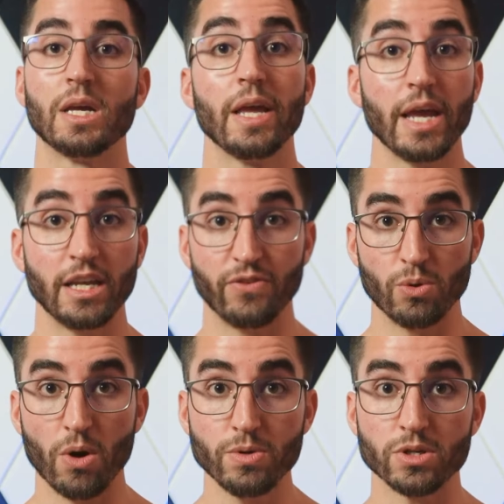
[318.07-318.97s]
And if you
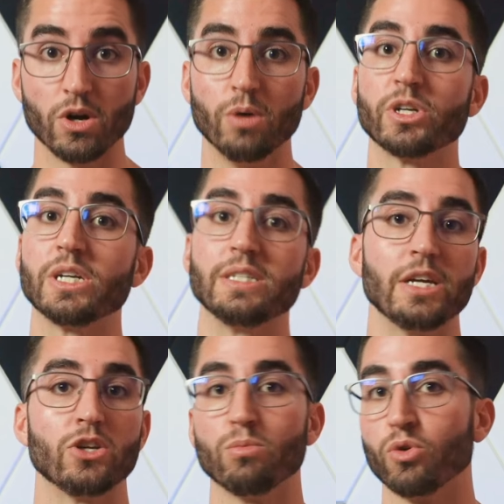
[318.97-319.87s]
own your home, you're going to take your
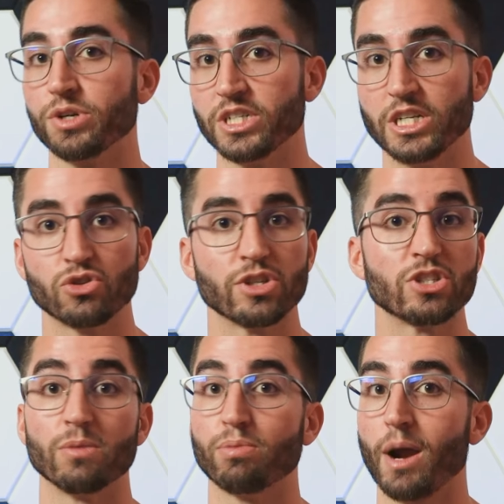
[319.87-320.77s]
mortgage interest, your
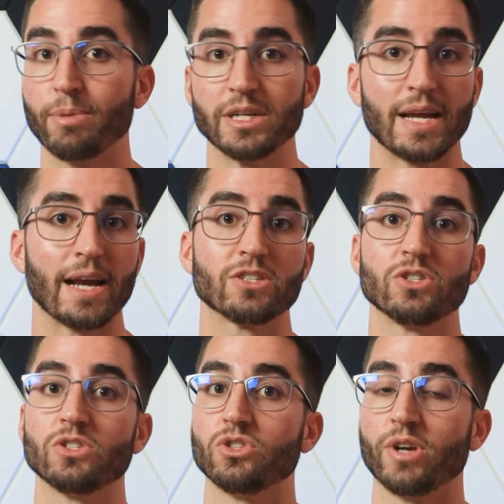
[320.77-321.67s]
property taxes,
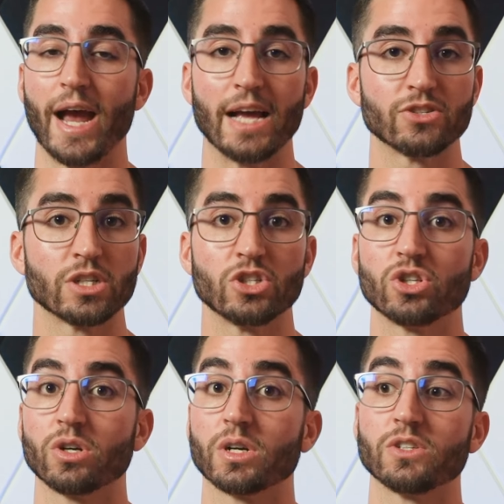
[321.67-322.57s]
your hazard
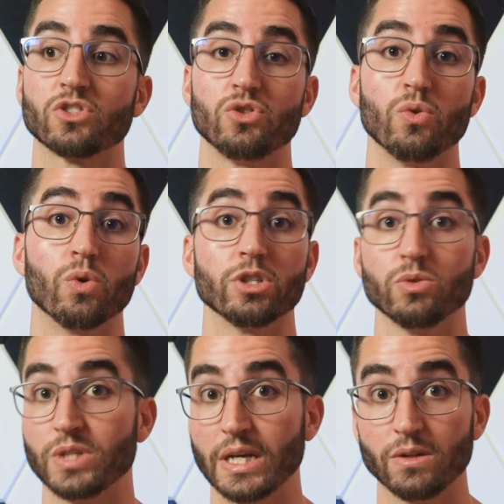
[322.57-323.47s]
insurance, your
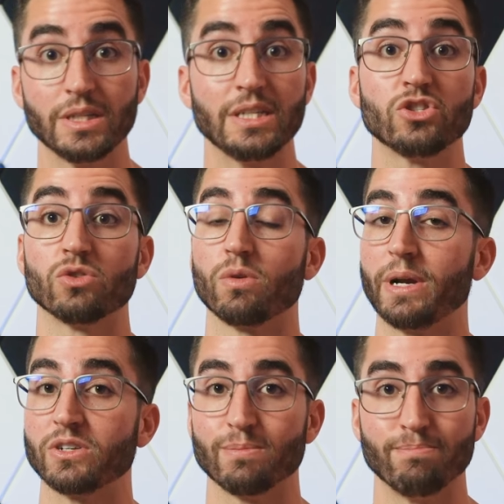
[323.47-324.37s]
utilities, your repairs
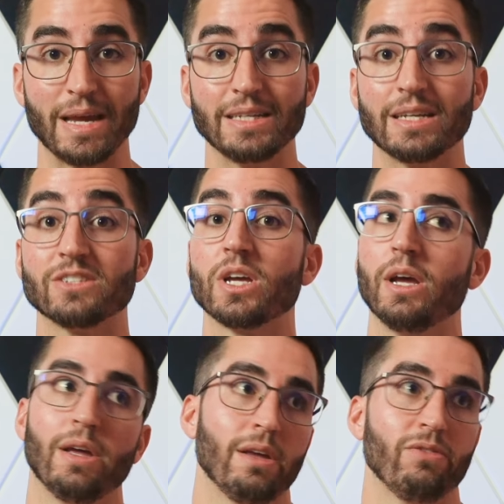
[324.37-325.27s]
and maintenance,
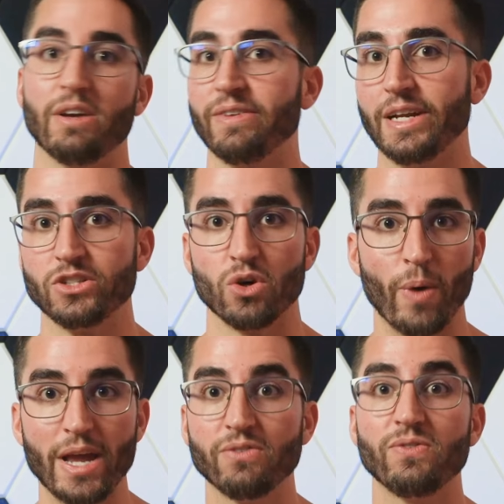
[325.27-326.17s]
if you have an HOA
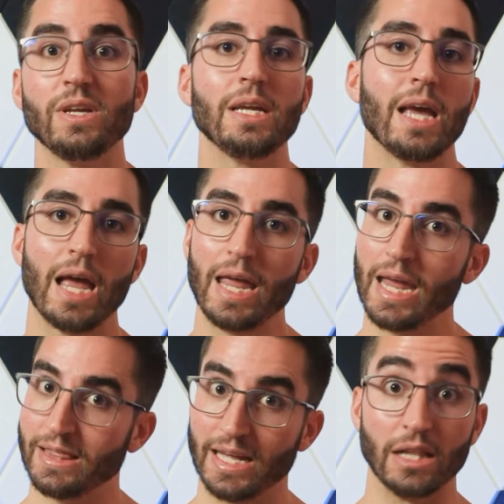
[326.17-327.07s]
fee, and
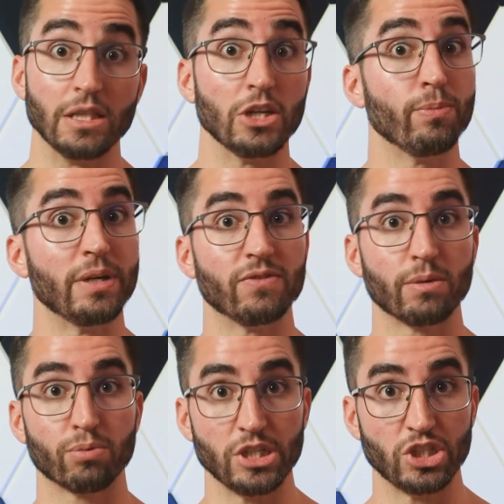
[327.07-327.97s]
then a little bit of
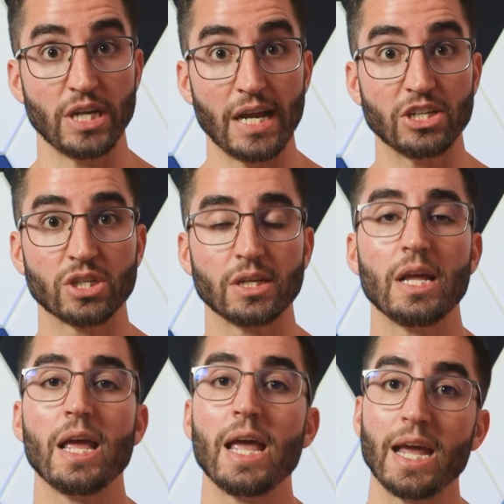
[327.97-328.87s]
depreciation,
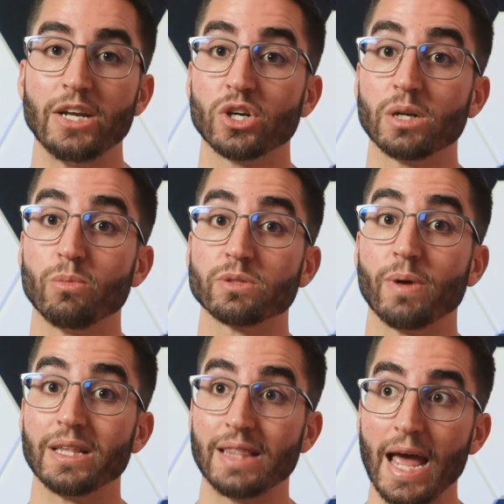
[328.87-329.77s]
and you're going to multiply
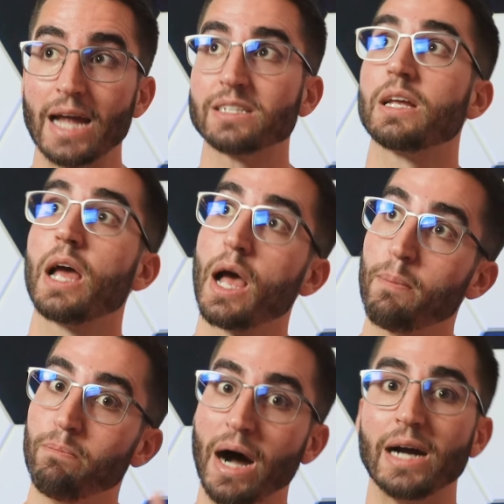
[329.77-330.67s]
that
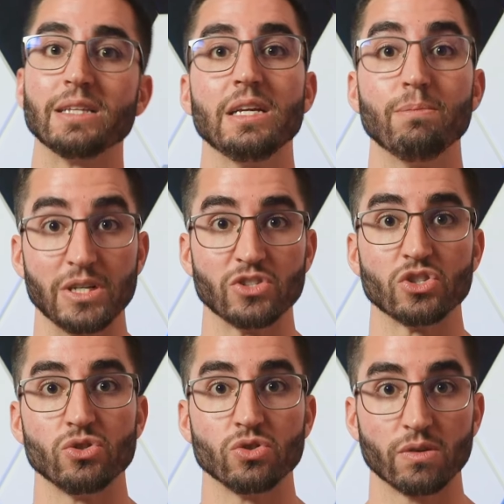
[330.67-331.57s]
by the business
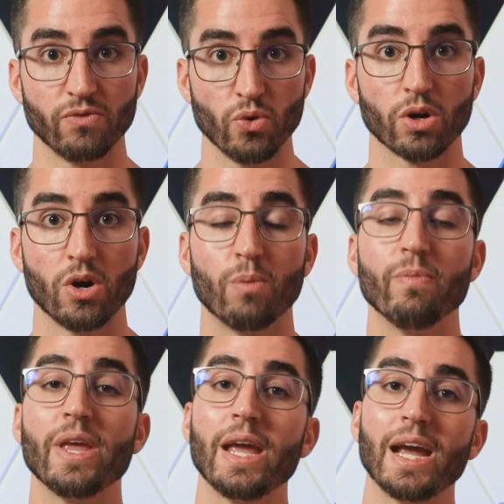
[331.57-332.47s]
use of your home,
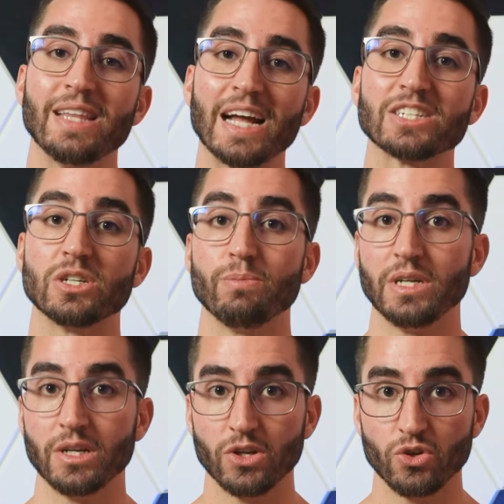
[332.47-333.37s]
and that's going to be your